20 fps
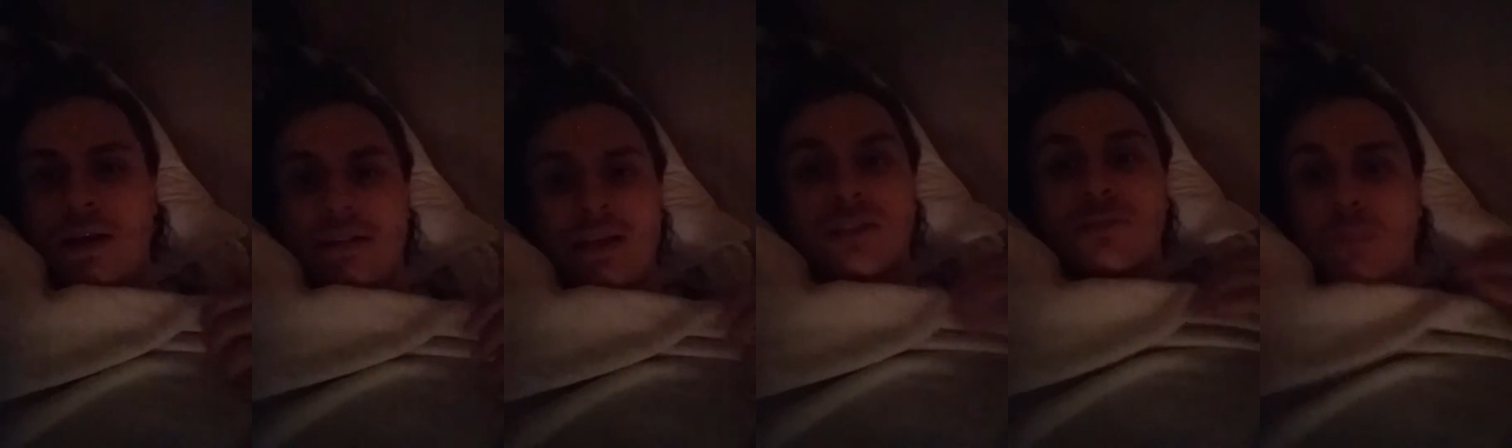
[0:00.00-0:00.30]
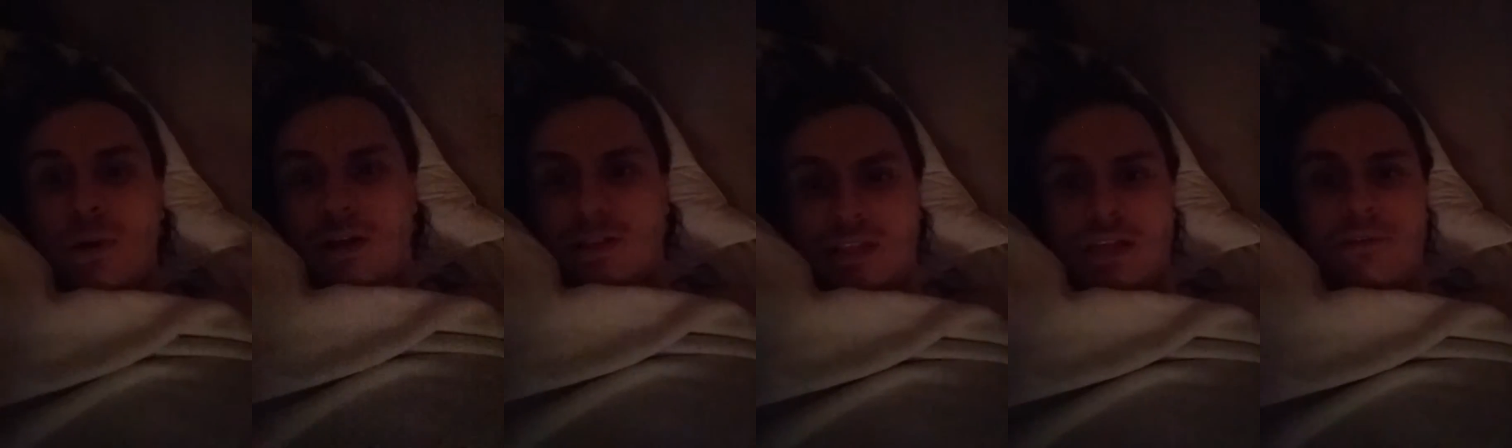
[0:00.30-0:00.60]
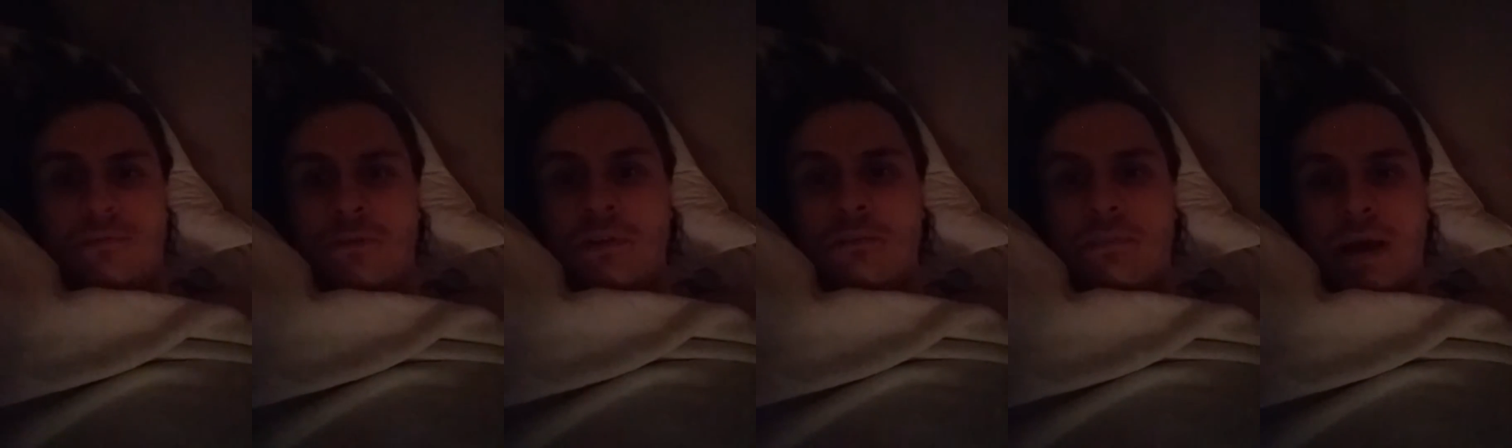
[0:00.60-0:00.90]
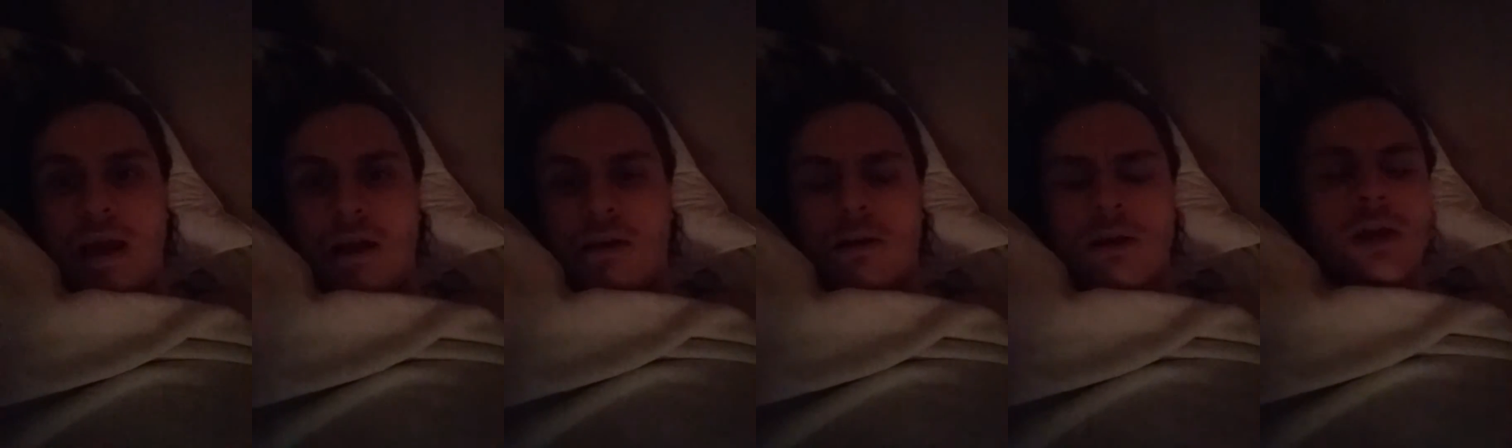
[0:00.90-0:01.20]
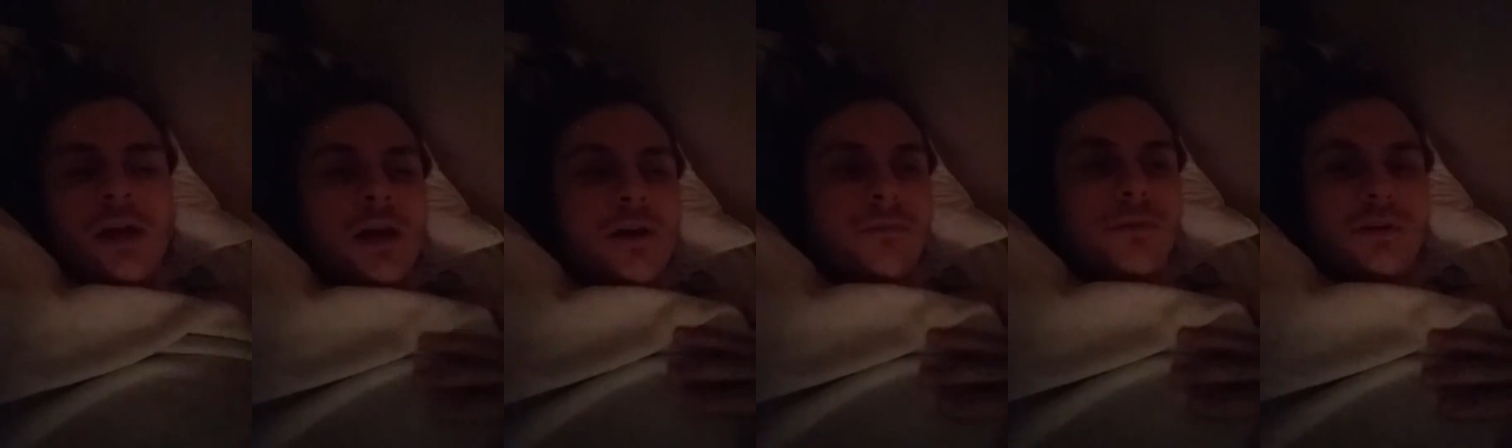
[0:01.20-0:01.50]
That's positive feedback.
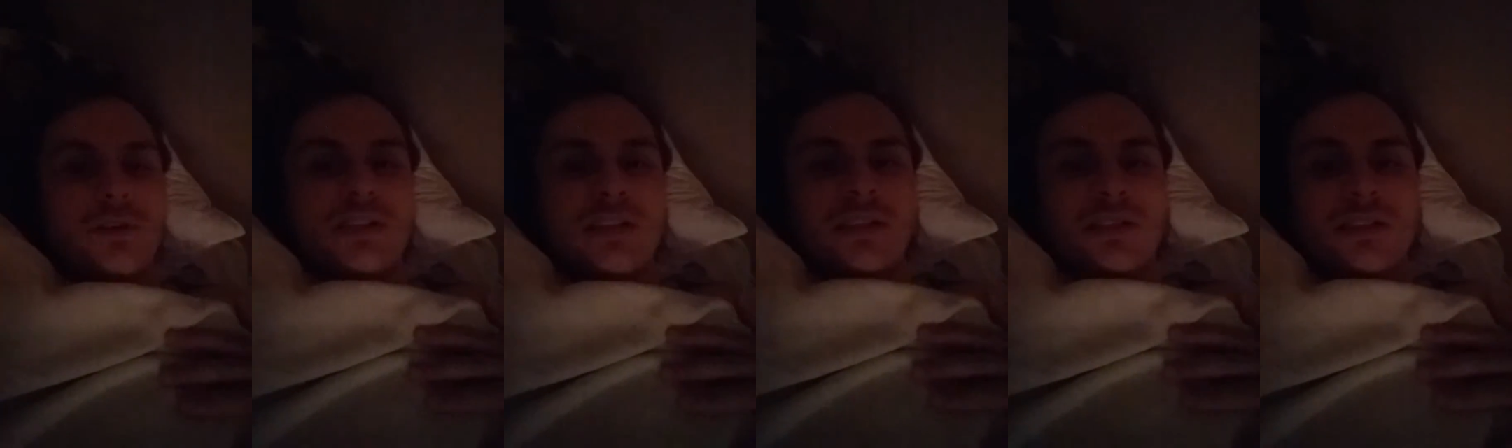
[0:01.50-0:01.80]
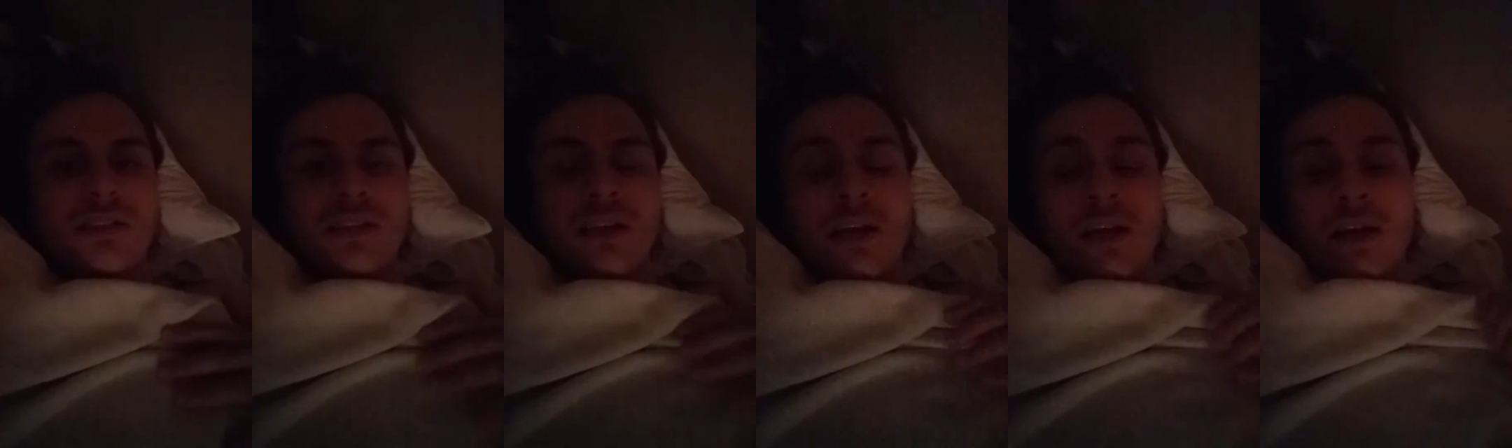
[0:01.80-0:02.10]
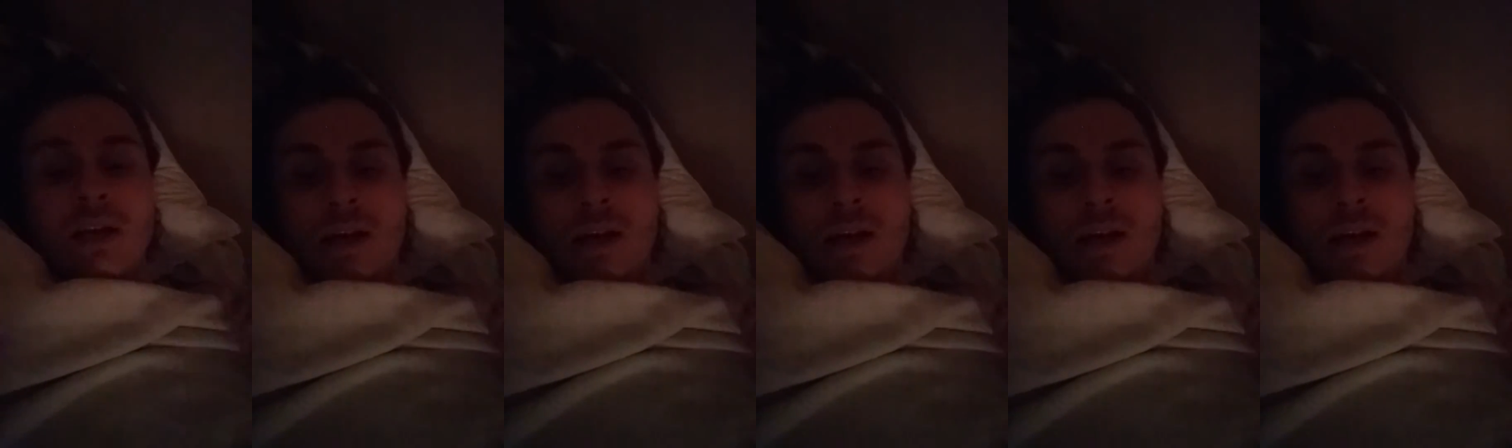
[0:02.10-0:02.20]
Versus,